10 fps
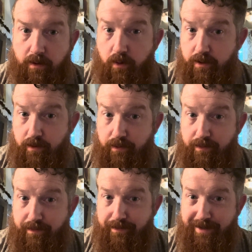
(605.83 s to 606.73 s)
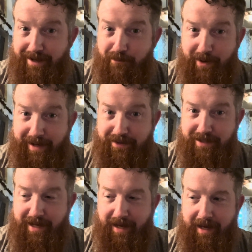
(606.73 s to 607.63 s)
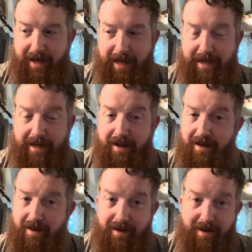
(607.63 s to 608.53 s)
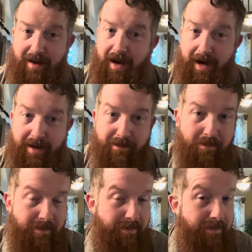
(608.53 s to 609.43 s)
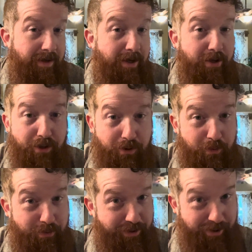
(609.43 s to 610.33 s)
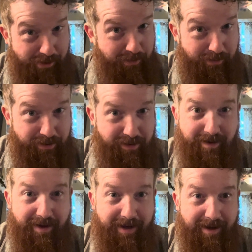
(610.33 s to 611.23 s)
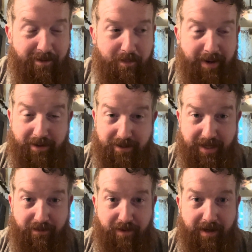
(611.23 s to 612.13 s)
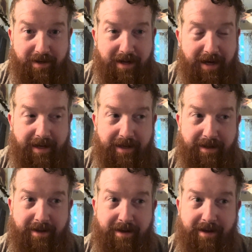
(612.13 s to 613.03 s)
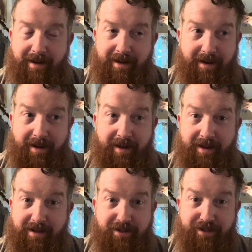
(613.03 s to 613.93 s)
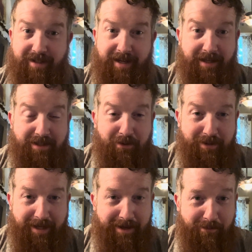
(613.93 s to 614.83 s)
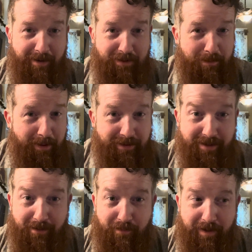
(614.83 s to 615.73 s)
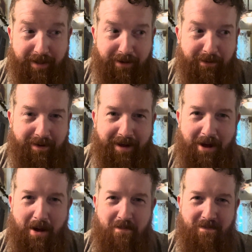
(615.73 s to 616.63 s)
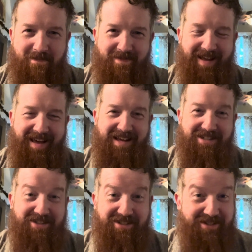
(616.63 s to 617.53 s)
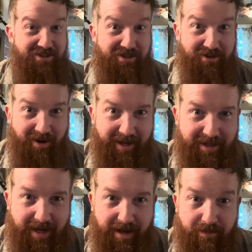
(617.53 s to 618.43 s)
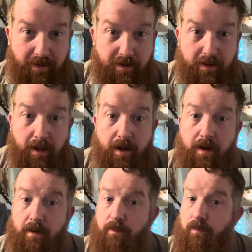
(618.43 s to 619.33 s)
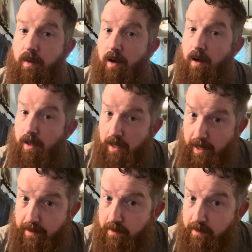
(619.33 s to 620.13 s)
Crystal at Bag a Day, and I am huge Bag a Day fan. I get so excited whenever she posts a new video. She's great. I've learned a lot